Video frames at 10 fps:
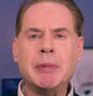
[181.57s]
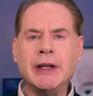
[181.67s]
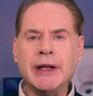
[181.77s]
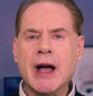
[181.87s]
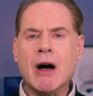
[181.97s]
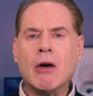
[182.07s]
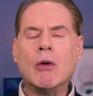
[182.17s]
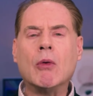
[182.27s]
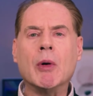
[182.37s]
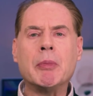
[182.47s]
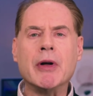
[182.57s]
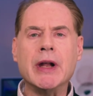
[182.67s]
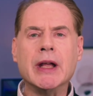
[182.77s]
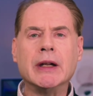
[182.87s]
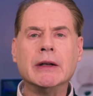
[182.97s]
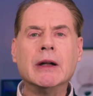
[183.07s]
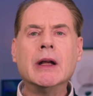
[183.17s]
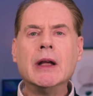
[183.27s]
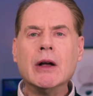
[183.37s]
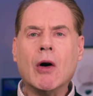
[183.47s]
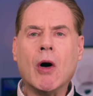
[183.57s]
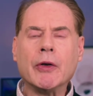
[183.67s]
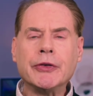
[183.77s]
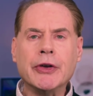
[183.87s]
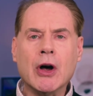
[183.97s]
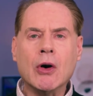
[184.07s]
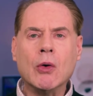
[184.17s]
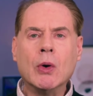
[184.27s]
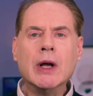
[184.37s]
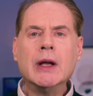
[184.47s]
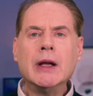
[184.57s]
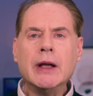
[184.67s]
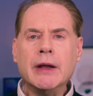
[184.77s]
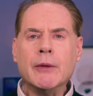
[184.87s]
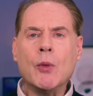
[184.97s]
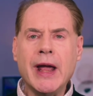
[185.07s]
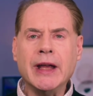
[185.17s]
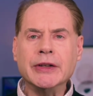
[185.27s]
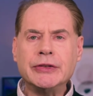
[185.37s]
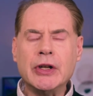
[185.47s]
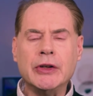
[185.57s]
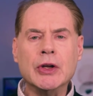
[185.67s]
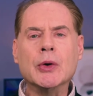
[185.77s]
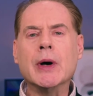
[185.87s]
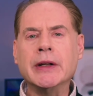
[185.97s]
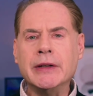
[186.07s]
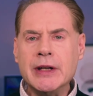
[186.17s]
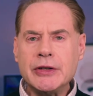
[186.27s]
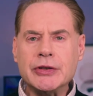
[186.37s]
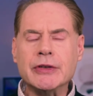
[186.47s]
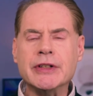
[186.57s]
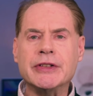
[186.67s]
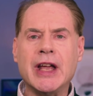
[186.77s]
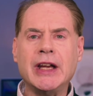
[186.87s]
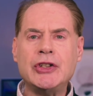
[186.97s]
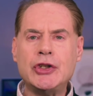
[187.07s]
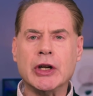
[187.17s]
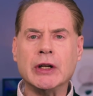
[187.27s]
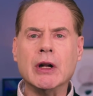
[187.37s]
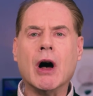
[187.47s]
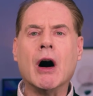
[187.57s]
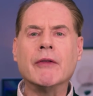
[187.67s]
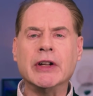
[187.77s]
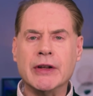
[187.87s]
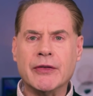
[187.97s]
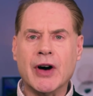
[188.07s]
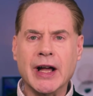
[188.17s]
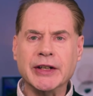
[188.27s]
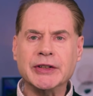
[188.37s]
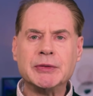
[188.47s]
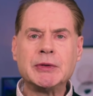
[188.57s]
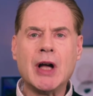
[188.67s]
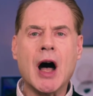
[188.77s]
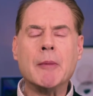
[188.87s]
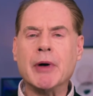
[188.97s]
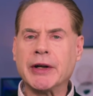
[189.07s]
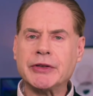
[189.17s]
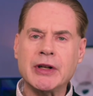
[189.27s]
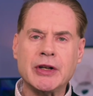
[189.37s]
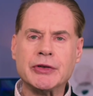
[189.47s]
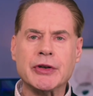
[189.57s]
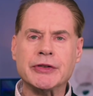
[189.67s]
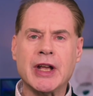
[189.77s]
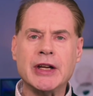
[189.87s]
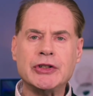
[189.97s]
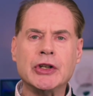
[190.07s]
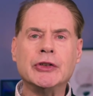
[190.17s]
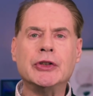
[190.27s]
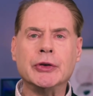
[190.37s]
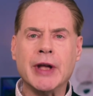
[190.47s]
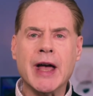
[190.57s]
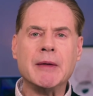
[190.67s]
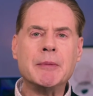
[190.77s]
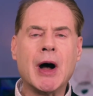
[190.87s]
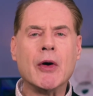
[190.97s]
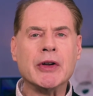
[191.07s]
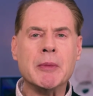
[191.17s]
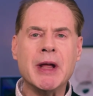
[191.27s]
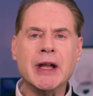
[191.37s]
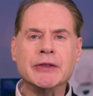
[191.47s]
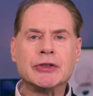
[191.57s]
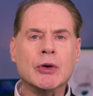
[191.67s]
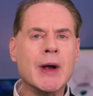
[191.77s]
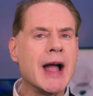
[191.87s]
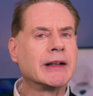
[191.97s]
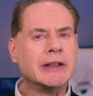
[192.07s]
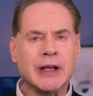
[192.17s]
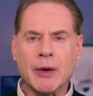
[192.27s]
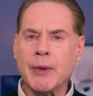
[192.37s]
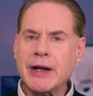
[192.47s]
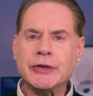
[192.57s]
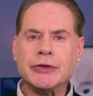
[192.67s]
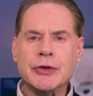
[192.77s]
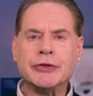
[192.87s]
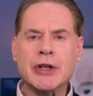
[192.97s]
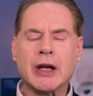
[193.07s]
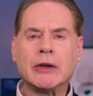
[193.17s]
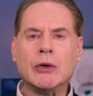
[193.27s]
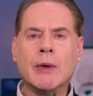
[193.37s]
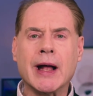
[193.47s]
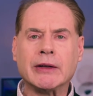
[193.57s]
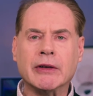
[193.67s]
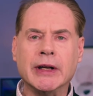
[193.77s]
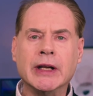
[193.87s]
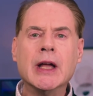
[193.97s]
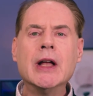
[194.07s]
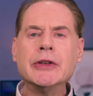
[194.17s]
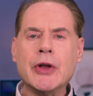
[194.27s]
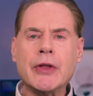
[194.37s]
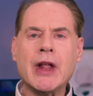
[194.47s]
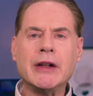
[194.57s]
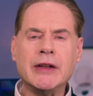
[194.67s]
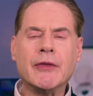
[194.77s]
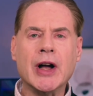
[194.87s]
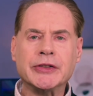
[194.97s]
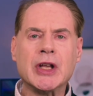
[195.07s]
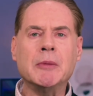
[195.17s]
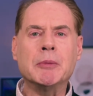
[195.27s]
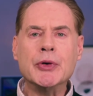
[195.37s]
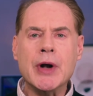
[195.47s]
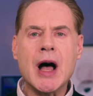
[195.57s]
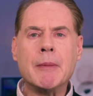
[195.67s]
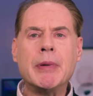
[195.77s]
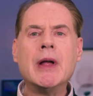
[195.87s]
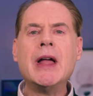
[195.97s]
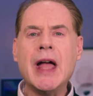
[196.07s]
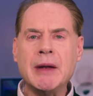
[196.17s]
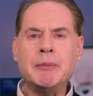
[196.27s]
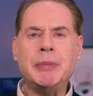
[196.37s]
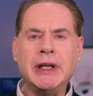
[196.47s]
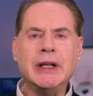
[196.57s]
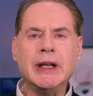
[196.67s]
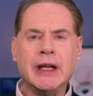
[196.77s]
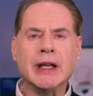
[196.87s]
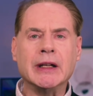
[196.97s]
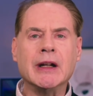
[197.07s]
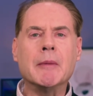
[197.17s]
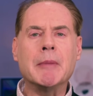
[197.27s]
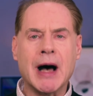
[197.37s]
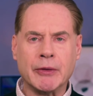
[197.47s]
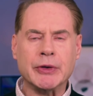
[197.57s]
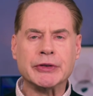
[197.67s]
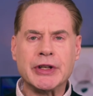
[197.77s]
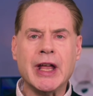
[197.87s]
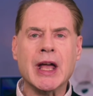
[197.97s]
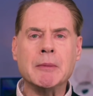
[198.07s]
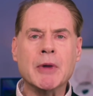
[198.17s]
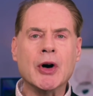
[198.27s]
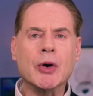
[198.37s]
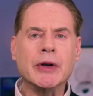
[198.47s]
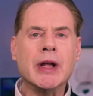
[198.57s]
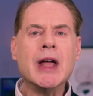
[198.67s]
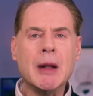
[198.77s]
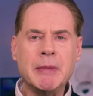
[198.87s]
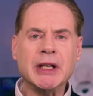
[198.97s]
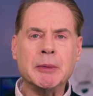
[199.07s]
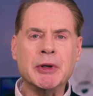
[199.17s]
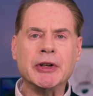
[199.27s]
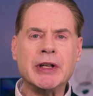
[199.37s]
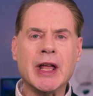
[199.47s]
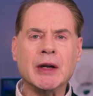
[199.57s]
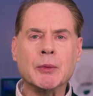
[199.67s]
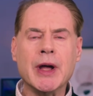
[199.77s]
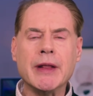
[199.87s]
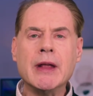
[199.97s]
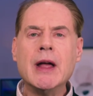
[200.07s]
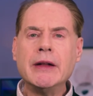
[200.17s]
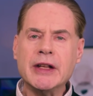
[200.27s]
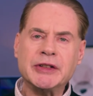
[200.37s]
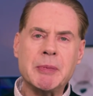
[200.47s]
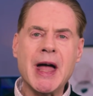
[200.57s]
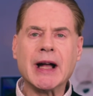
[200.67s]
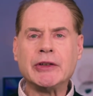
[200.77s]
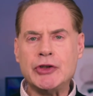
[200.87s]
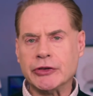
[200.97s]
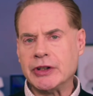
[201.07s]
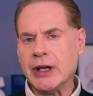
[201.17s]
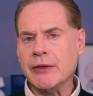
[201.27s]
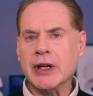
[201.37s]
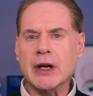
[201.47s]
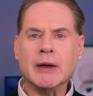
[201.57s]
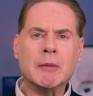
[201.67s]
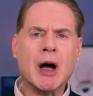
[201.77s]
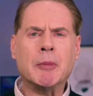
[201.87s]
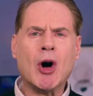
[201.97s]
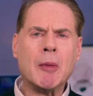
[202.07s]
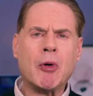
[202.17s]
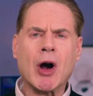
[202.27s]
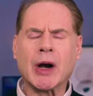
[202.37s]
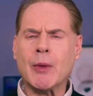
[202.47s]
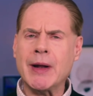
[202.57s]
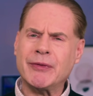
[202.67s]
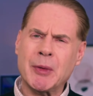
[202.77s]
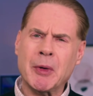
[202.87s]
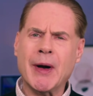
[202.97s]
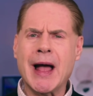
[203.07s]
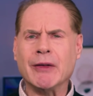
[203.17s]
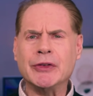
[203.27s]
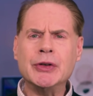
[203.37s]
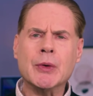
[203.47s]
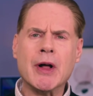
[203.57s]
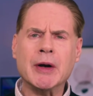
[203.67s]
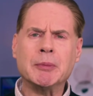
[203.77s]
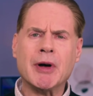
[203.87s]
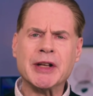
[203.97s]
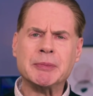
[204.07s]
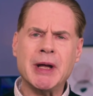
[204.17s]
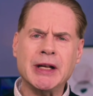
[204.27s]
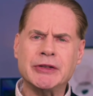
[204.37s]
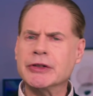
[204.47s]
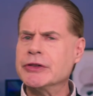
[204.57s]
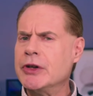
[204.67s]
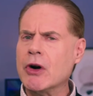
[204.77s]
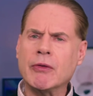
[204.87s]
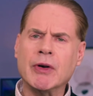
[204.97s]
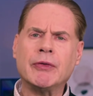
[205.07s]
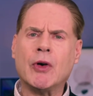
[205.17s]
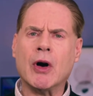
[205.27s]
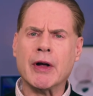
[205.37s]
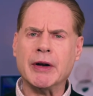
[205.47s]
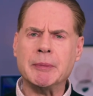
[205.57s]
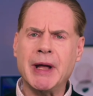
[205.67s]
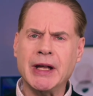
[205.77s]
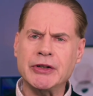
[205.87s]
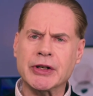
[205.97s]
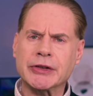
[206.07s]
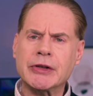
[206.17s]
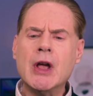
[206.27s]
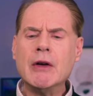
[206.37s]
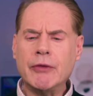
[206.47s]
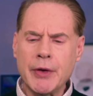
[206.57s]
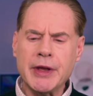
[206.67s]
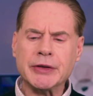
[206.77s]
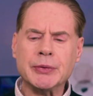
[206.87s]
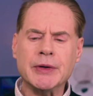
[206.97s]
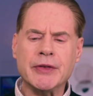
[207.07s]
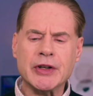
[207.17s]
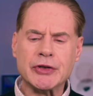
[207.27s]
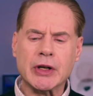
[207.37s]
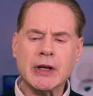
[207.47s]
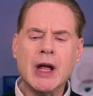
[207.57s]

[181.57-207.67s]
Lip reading: PDL were put in. Also, ways to do initialization of a device, complex initialization to get power domains correct, to get registers set correctly, so that a device can boot up and be in boundary scan mode and be communicated with. The spec, just to give you a ballpark, went from around 200 plus pages to over 400 pages for this revision.